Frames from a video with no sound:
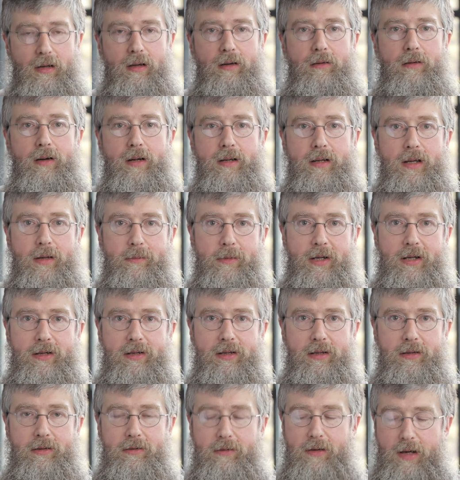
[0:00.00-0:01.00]
Right, I'm going
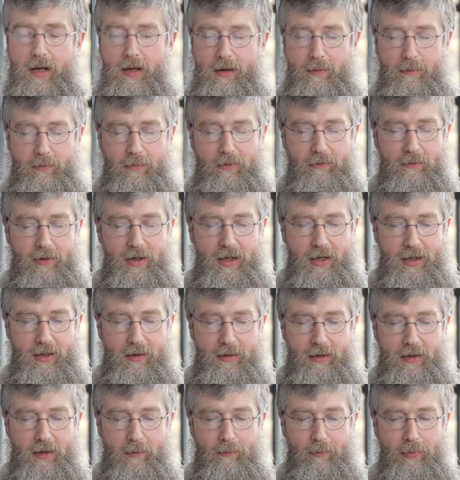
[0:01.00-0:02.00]
to um, read
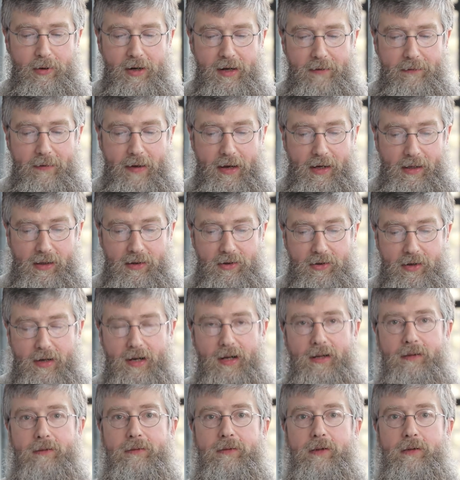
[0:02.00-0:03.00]
a, a, brief
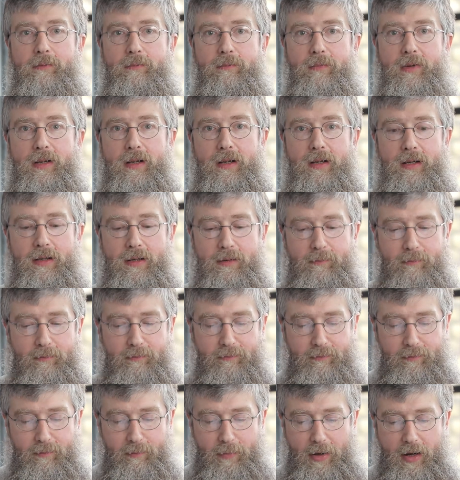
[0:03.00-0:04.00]
extract from
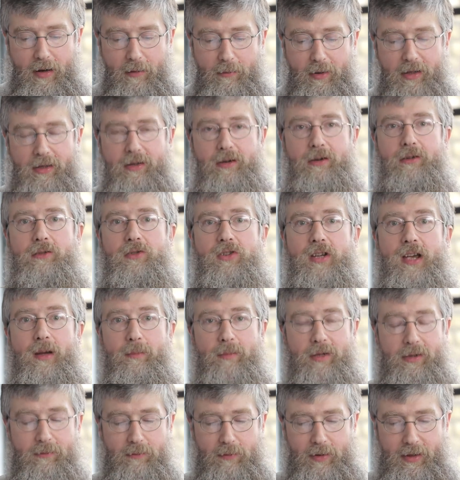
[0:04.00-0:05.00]
um, partway through
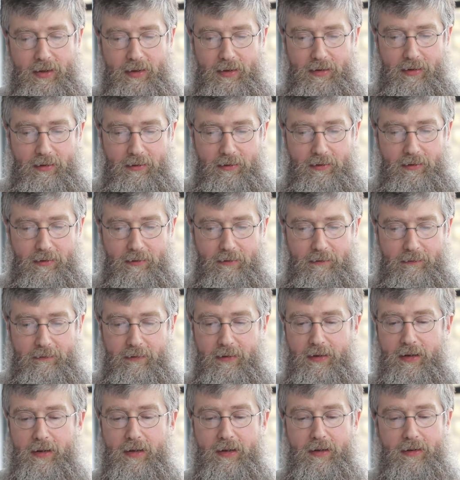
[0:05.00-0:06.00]
chapter one of
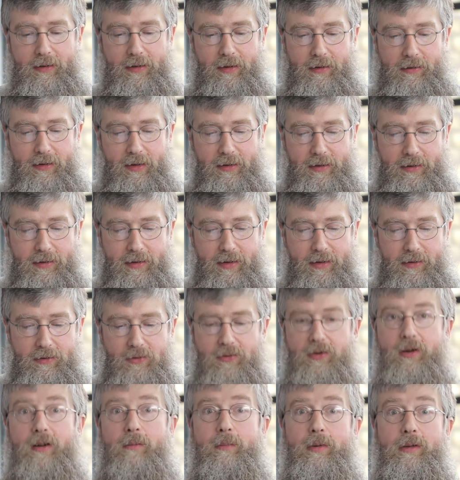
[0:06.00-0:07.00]
The Grunts in
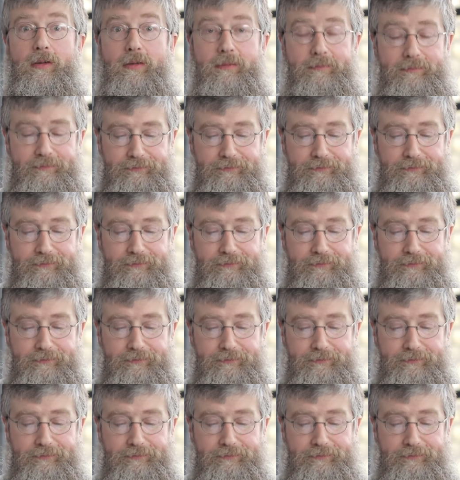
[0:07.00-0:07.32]
Trouble.